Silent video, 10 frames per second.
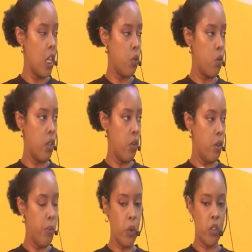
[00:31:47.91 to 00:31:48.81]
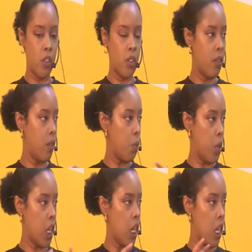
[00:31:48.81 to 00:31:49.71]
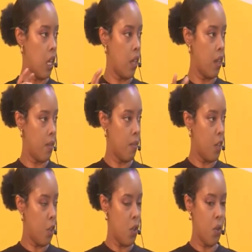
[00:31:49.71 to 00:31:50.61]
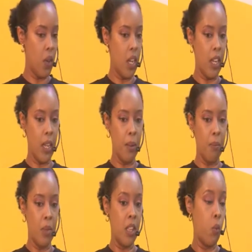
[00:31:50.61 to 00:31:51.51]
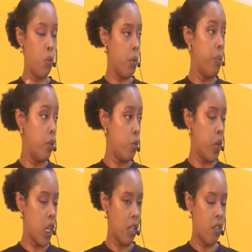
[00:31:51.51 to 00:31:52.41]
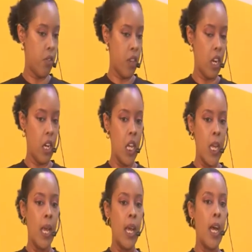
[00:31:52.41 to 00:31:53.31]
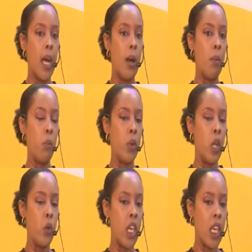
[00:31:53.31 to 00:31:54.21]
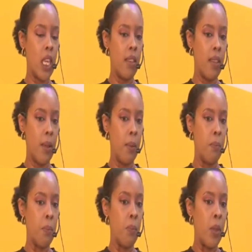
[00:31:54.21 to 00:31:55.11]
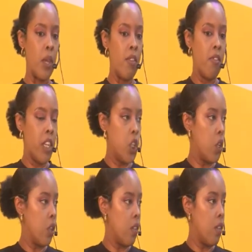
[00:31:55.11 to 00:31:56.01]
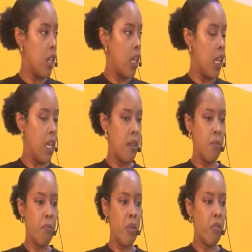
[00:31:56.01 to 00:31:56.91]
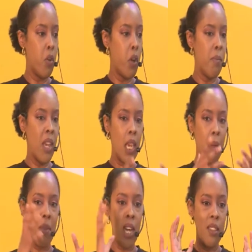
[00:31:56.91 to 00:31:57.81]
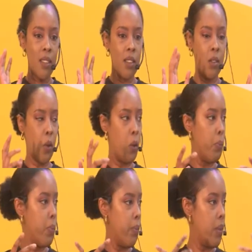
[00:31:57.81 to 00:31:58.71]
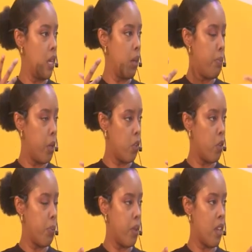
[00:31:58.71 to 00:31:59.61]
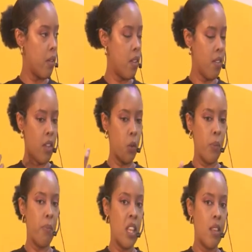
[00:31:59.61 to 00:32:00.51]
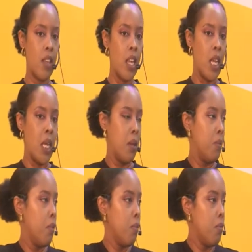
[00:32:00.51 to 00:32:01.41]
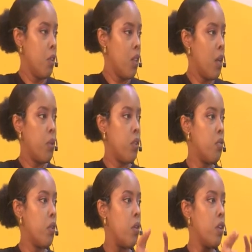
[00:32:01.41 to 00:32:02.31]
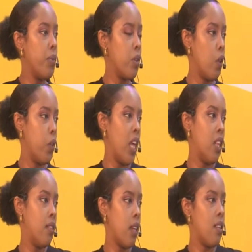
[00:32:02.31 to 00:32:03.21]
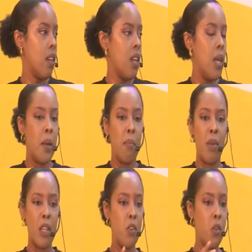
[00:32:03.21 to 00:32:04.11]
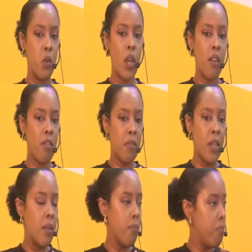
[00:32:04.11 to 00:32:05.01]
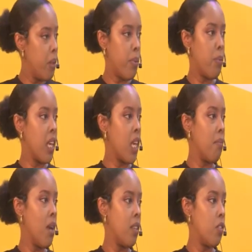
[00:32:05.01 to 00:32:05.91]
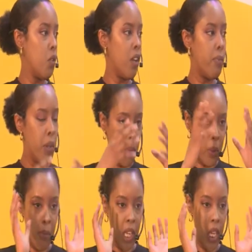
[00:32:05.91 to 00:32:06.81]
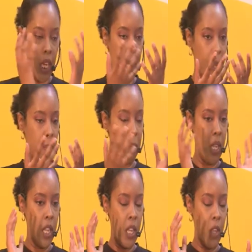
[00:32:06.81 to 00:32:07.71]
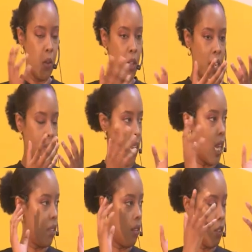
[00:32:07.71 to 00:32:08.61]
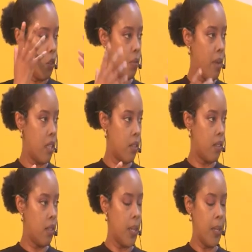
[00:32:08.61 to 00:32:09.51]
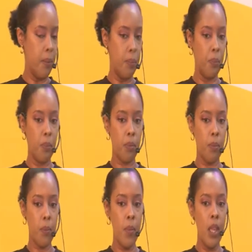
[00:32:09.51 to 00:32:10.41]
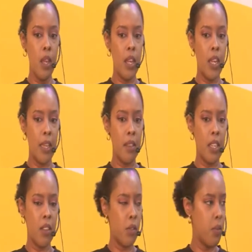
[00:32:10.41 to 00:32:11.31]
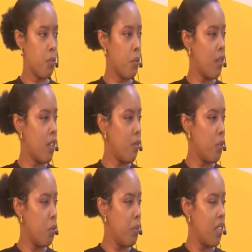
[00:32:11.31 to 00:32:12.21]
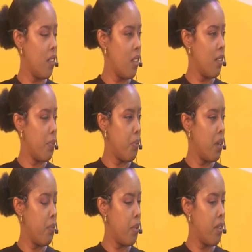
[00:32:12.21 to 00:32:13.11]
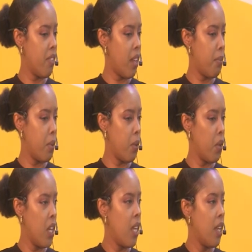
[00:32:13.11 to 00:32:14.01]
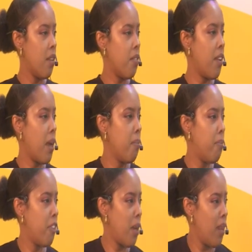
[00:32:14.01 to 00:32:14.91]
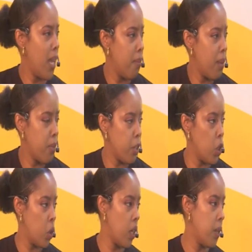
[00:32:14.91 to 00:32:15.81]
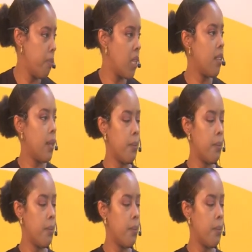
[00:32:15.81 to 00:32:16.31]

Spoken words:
to the remote working, in the remote working sphere? We are looking at inventions. Before making masks or PPE, personal protective equipment, that was for the hospital or the health sector. But you have people making masks, you have people making that glass, those masks. I think it's, what's that, who makes it? Is it prefab or fab lab? I'm not sure, but